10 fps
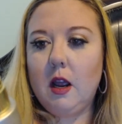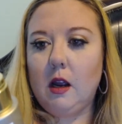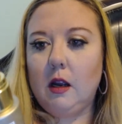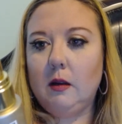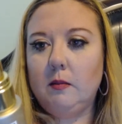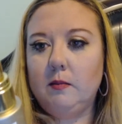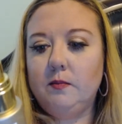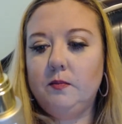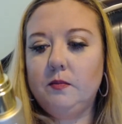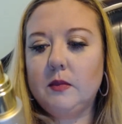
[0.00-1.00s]
And
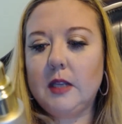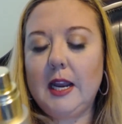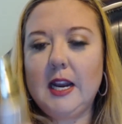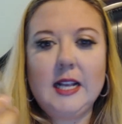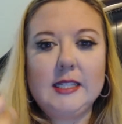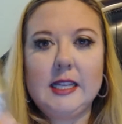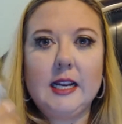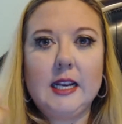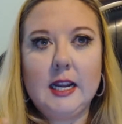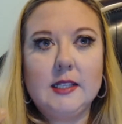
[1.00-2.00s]
it has like a
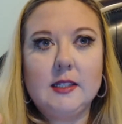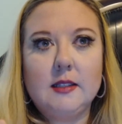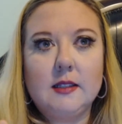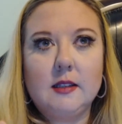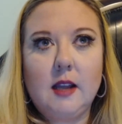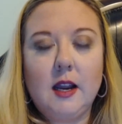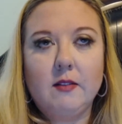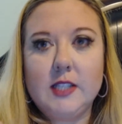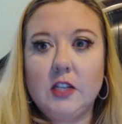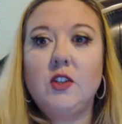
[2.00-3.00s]
nice kind of
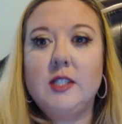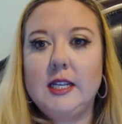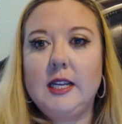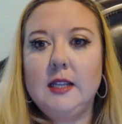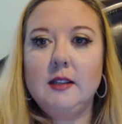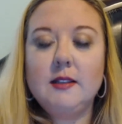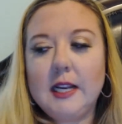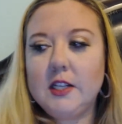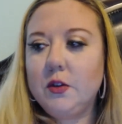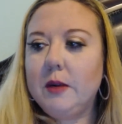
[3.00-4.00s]
citrusy
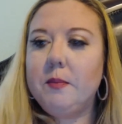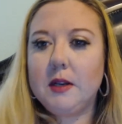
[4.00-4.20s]
scent to it,